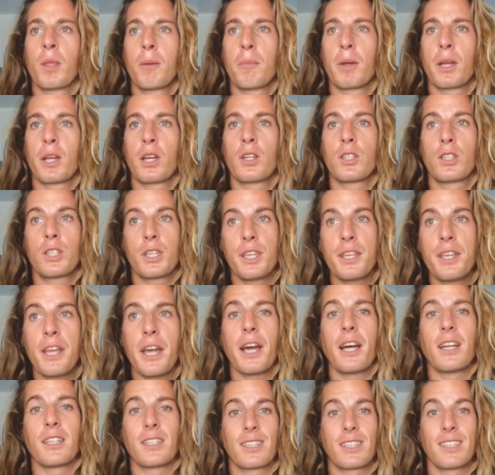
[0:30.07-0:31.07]
Because
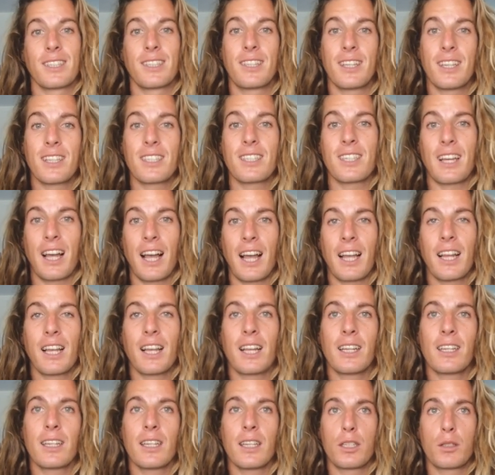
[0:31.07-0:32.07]
yes, this
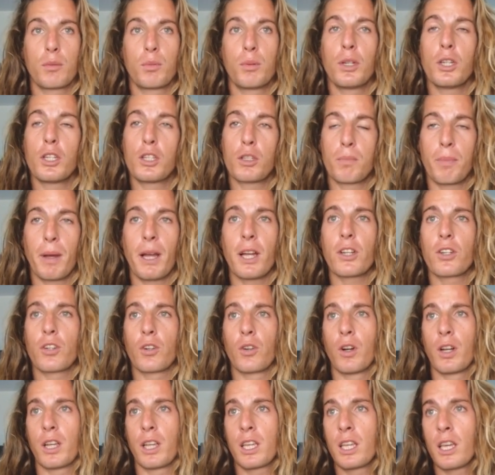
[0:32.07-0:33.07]
island is pretty
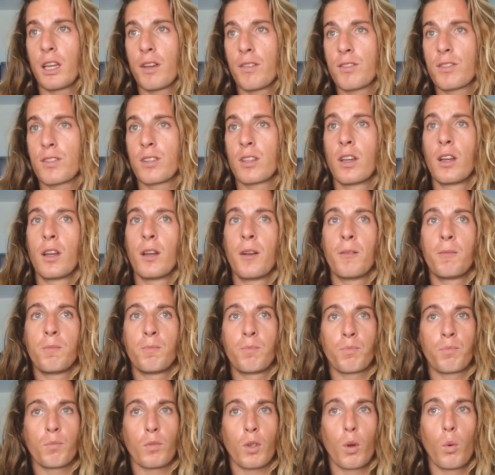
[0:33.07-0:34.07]
special. It gives
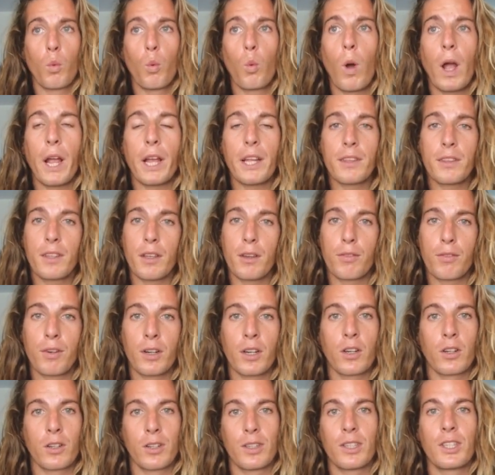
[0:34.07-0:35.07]
way
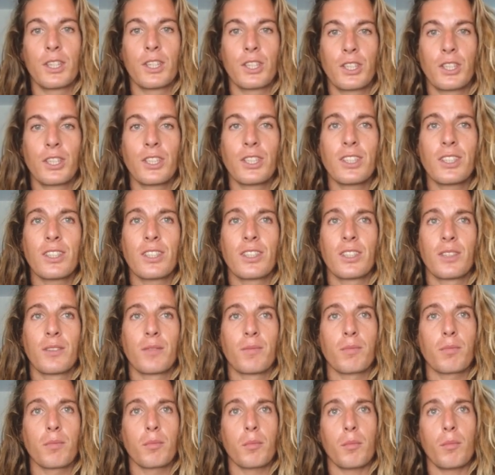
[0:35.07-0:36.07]
different
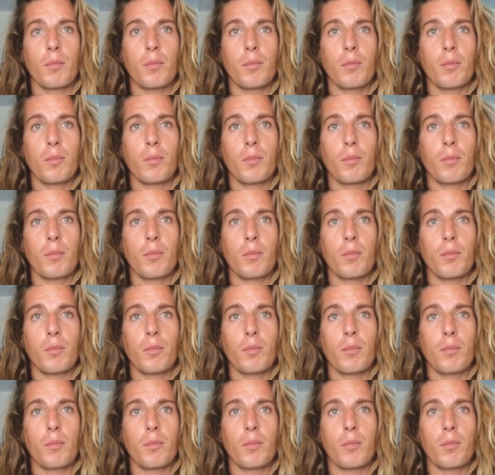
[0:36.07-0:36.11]
conditions,